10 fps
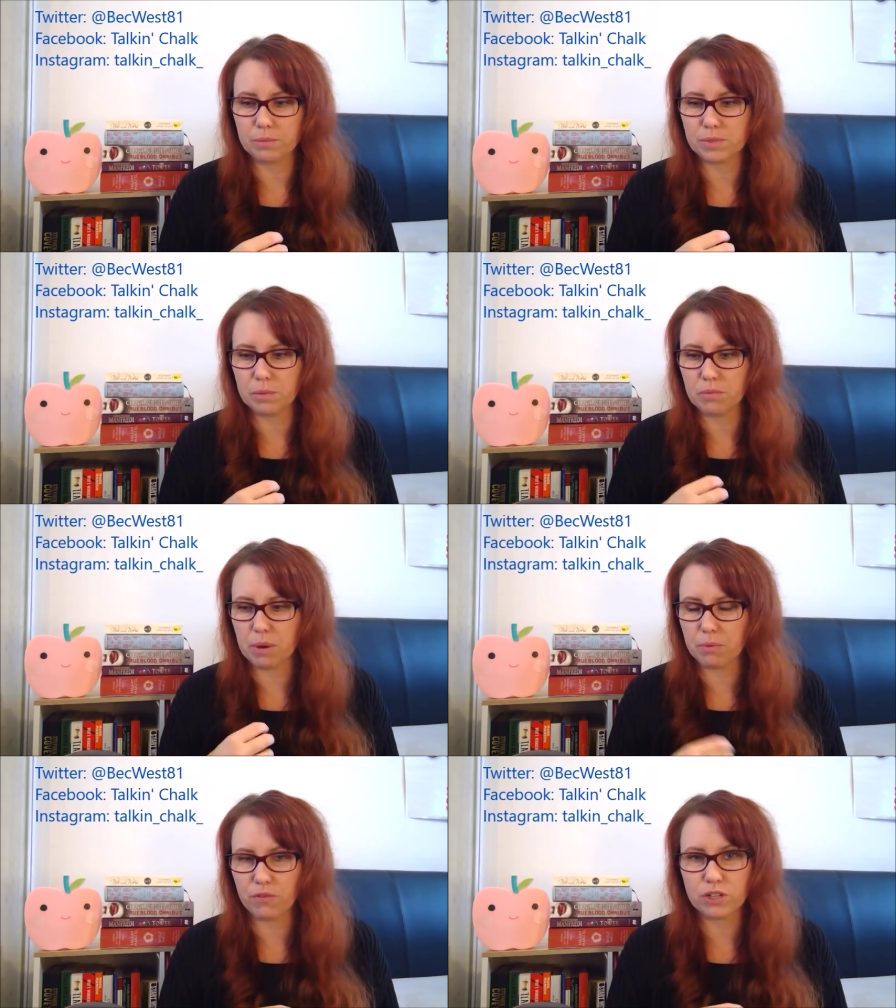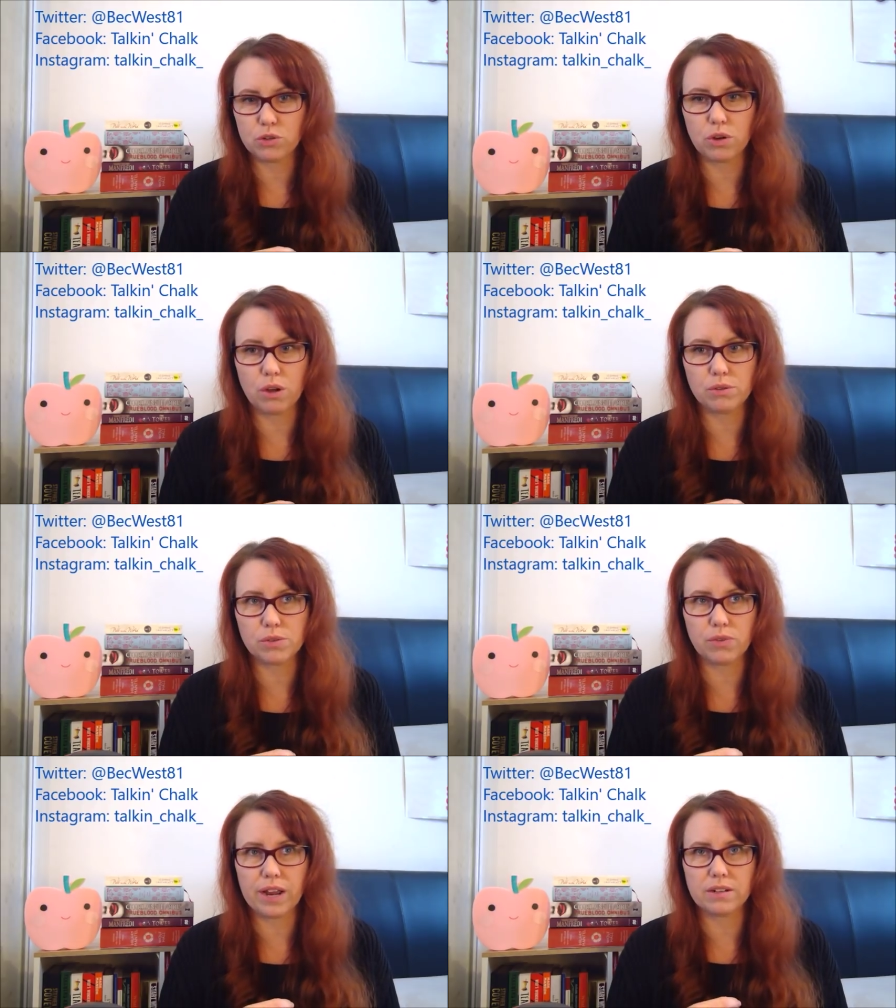some of my professional goals
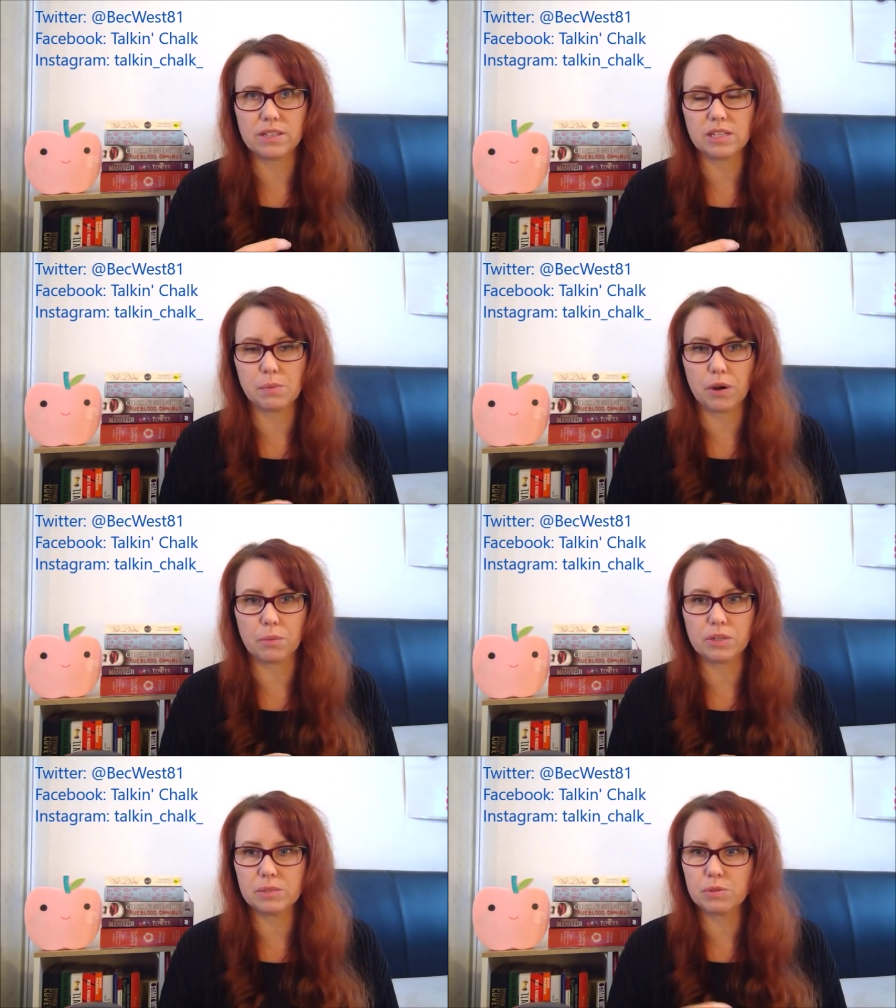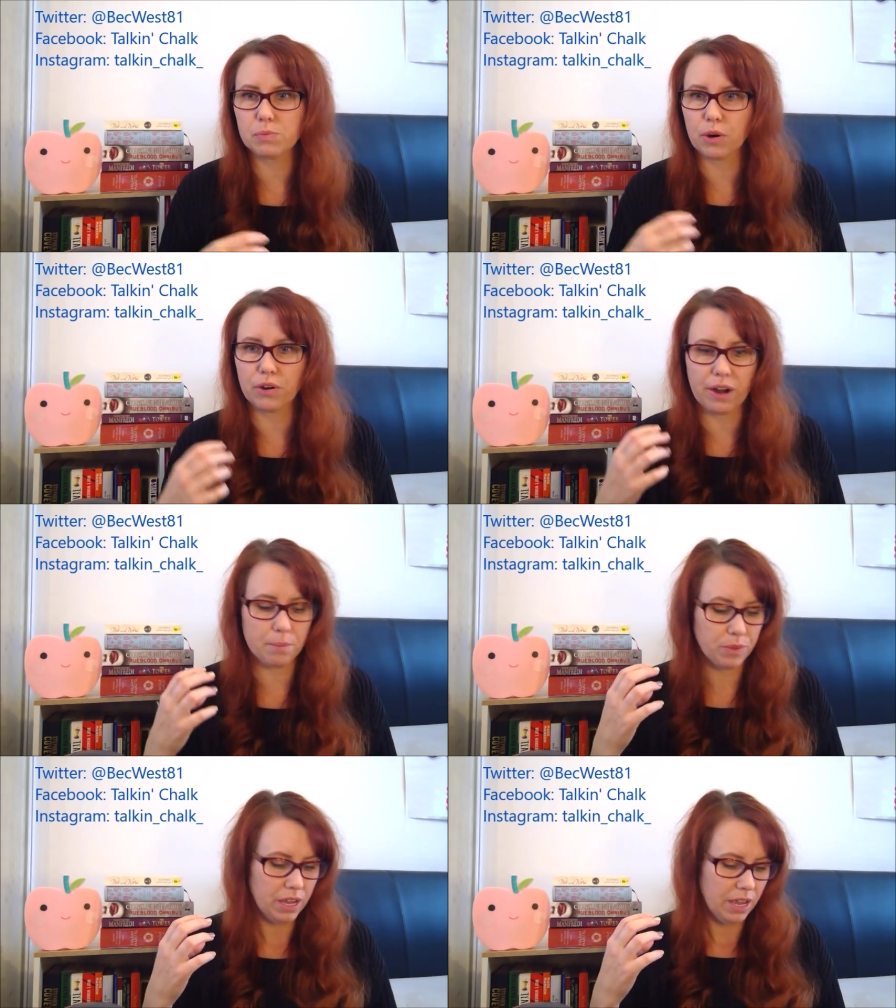around the Aspiring Principals program,